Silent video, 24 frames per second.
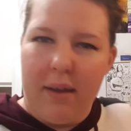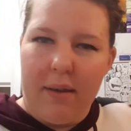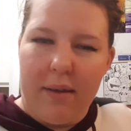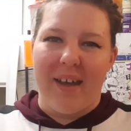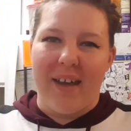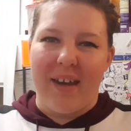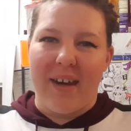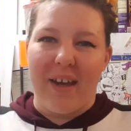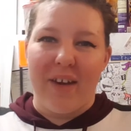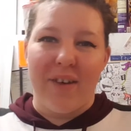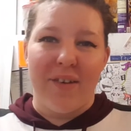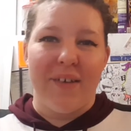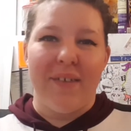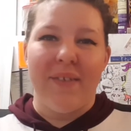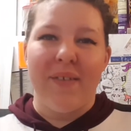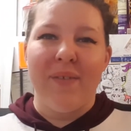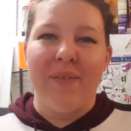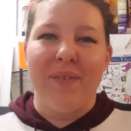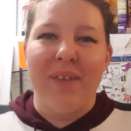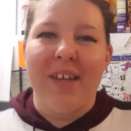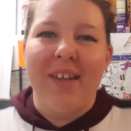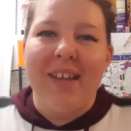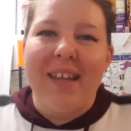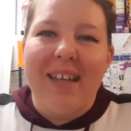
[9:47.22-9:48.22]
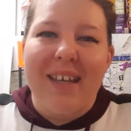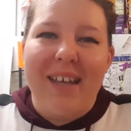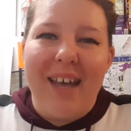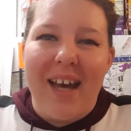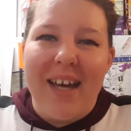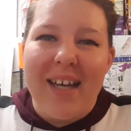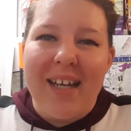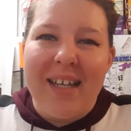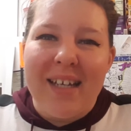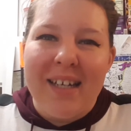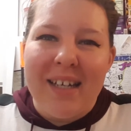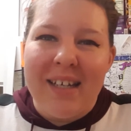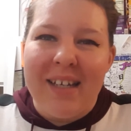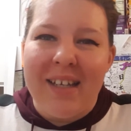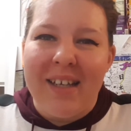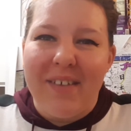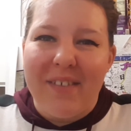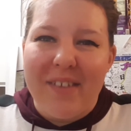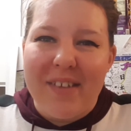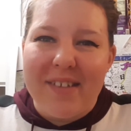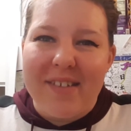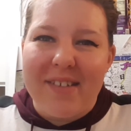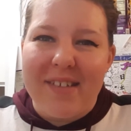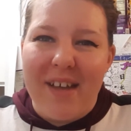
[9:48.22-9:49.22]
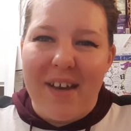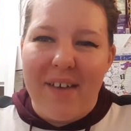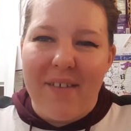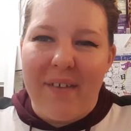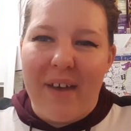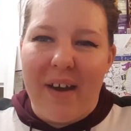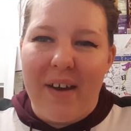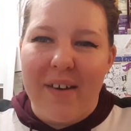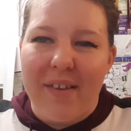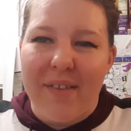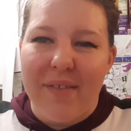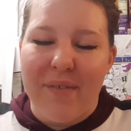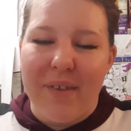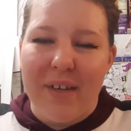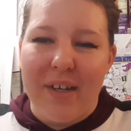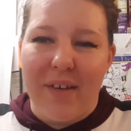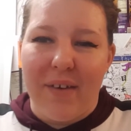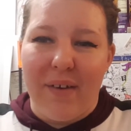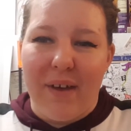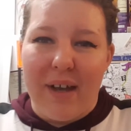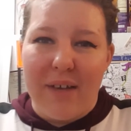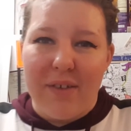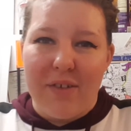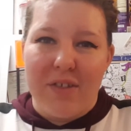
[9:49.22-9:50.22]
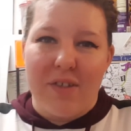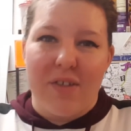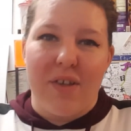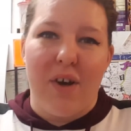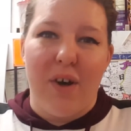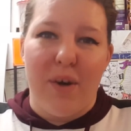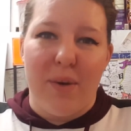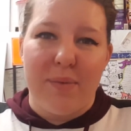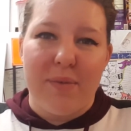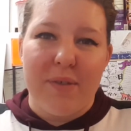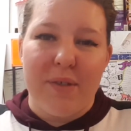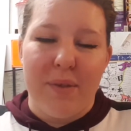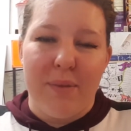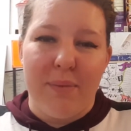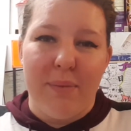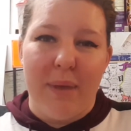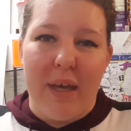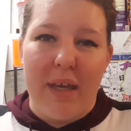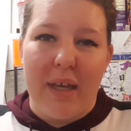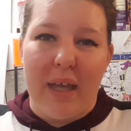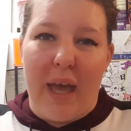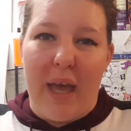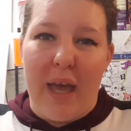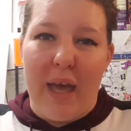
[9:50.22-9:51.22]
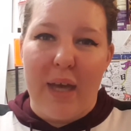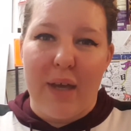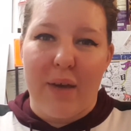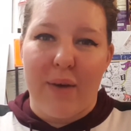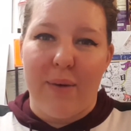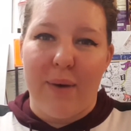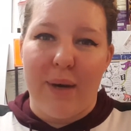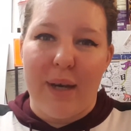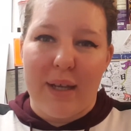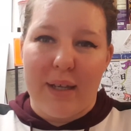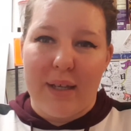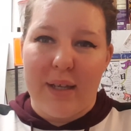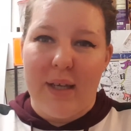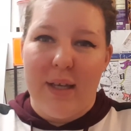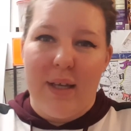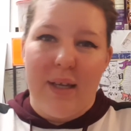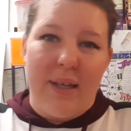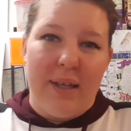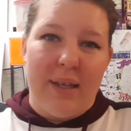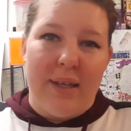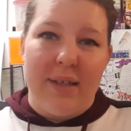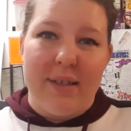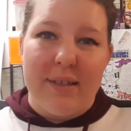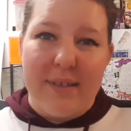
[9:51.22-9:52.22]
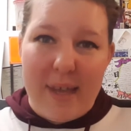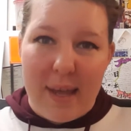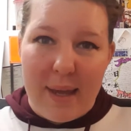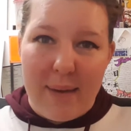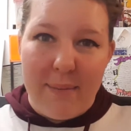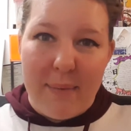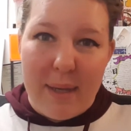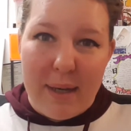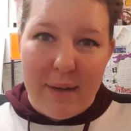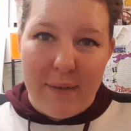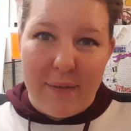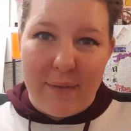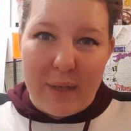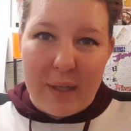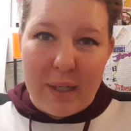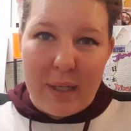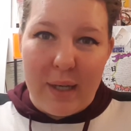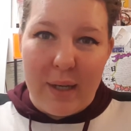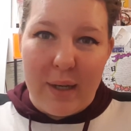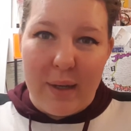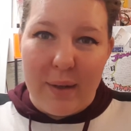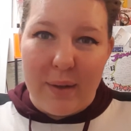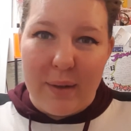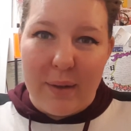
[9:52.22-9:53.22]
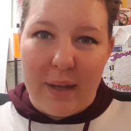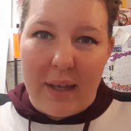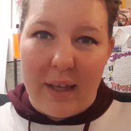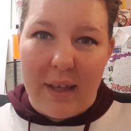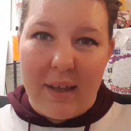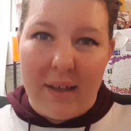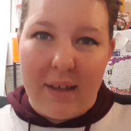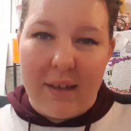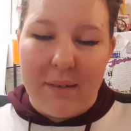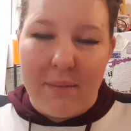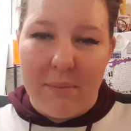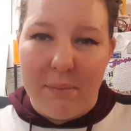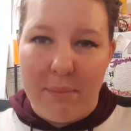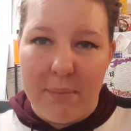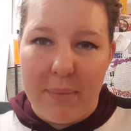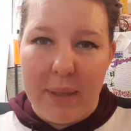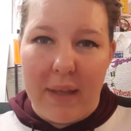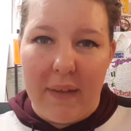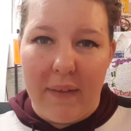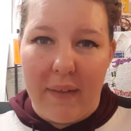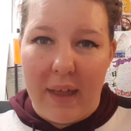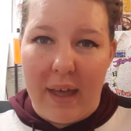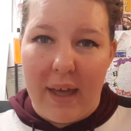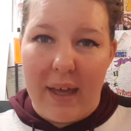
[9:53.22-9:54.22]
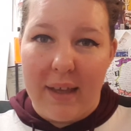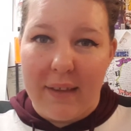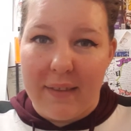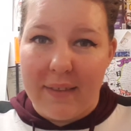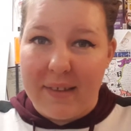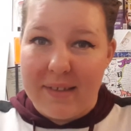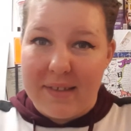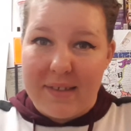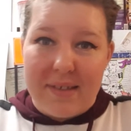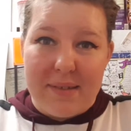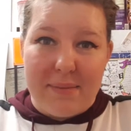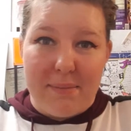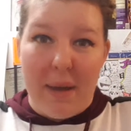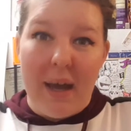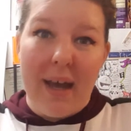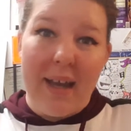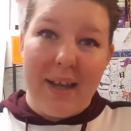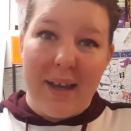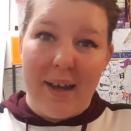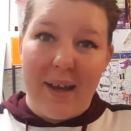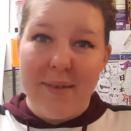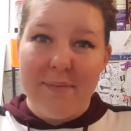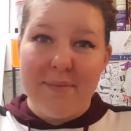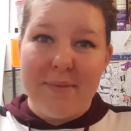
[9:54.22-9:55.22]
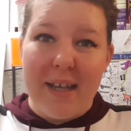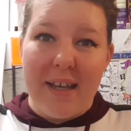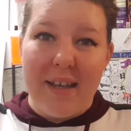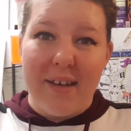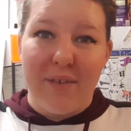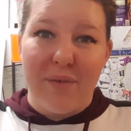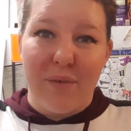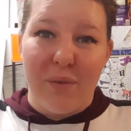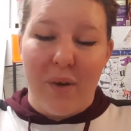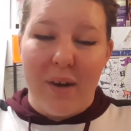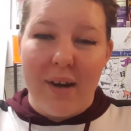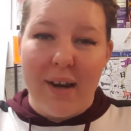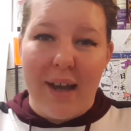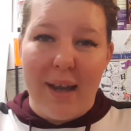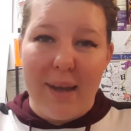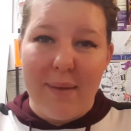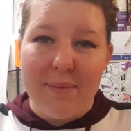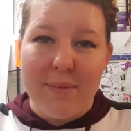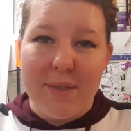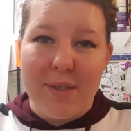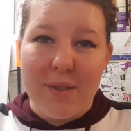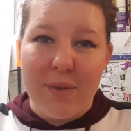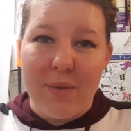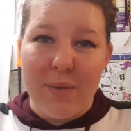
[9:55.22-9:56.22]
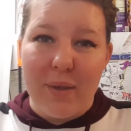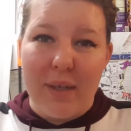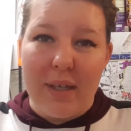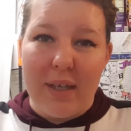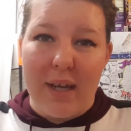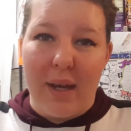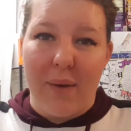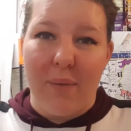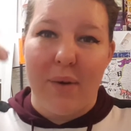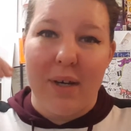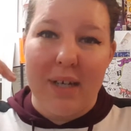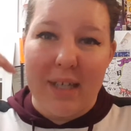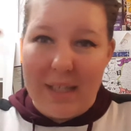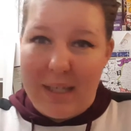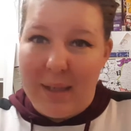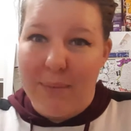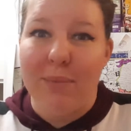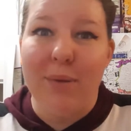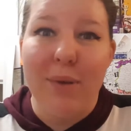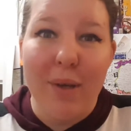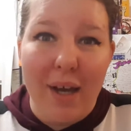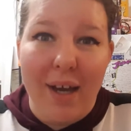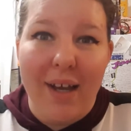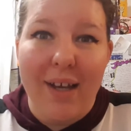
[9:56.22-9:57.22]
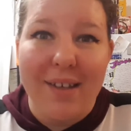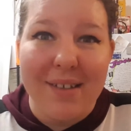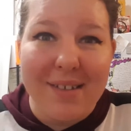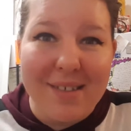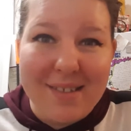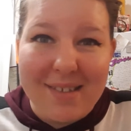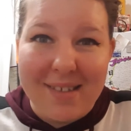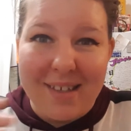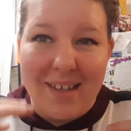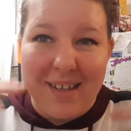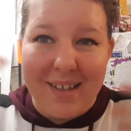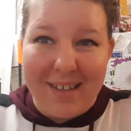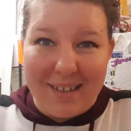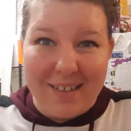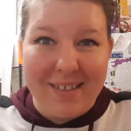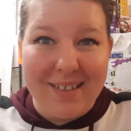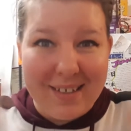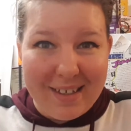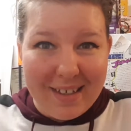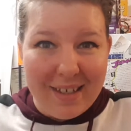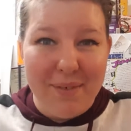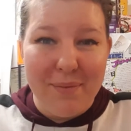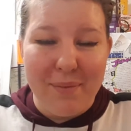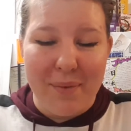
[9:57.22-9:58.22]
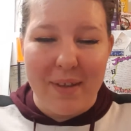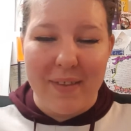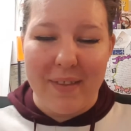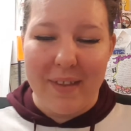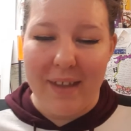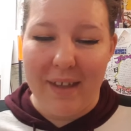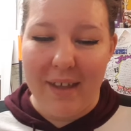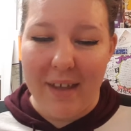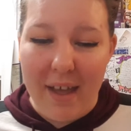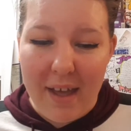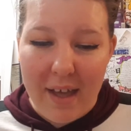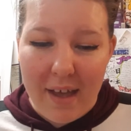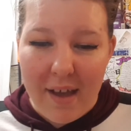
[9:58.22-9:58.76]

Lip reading: And I don't even feel like cutting any of this stuff out of the video. I just hope to make a quick 10-minute video and be like, this is my update of what I'm doing. I want to keep you guys like in with it.